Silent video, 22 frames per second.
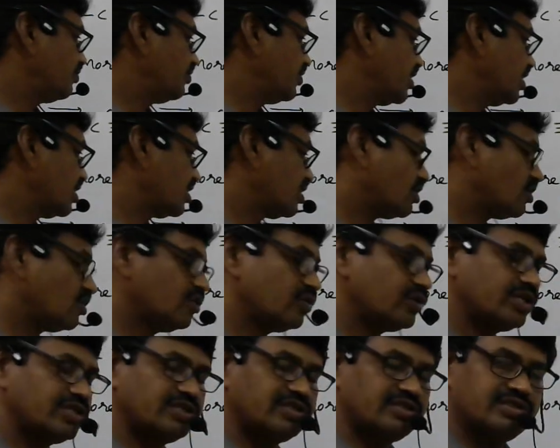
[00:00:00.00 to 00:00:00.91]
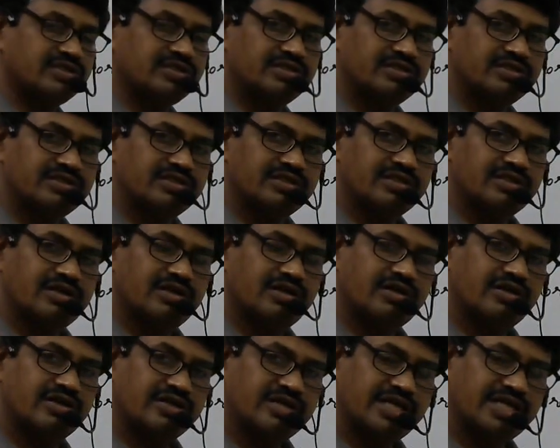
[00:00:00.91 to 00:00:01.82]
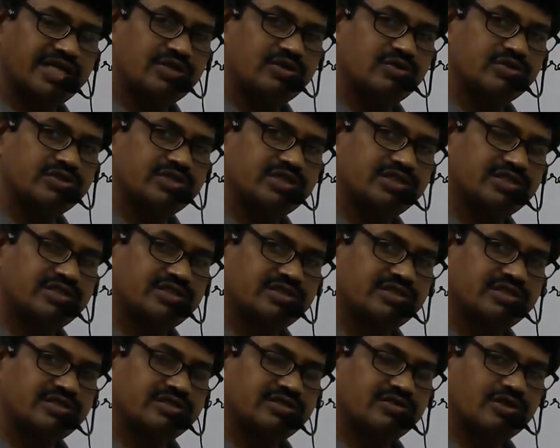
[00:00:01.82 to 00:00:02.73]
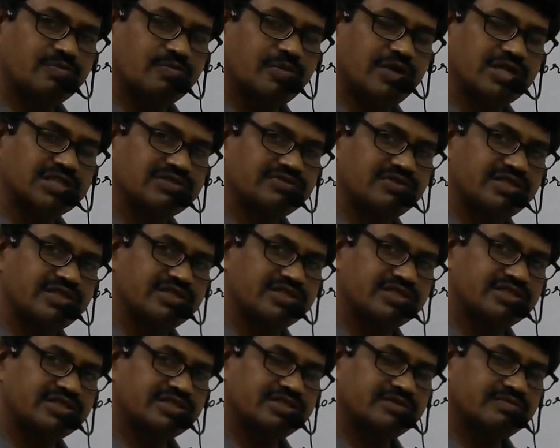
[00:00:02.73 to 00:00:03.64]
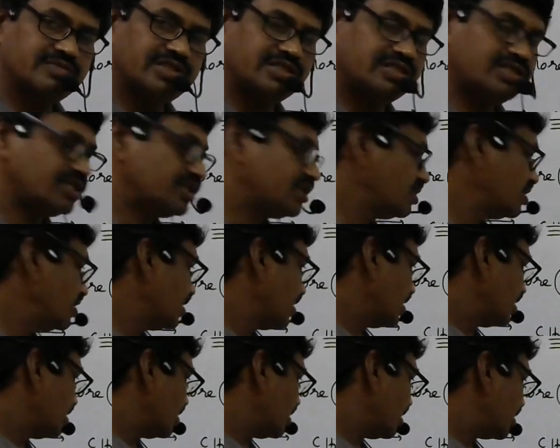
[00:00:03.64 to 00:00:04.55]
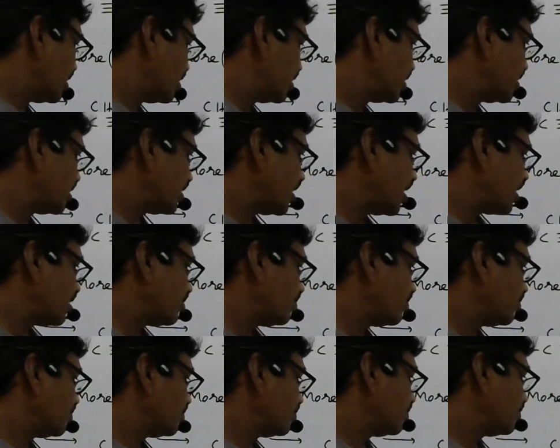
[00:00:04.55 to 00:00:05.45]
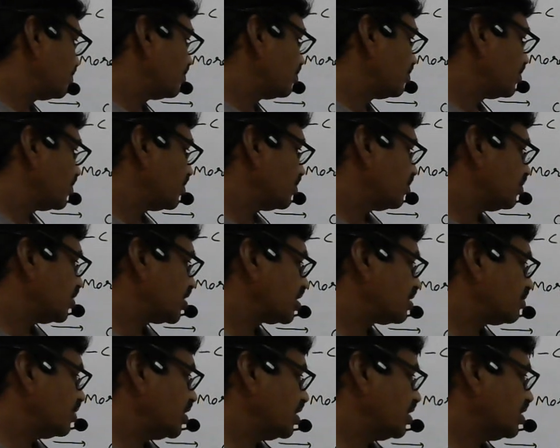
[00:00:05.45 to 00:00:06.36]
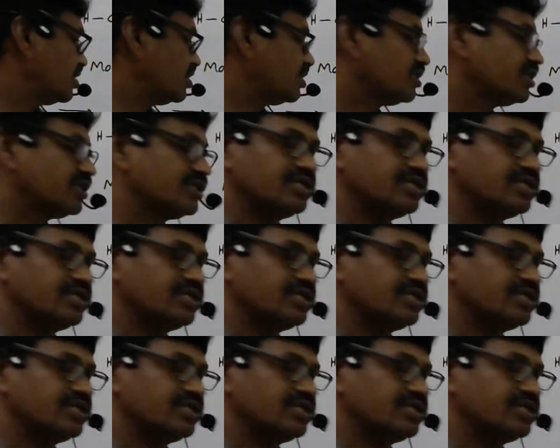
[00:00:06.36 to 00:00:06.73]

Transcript: you take chlorine or nitrogen or phosphorus, but the adjacent atom must be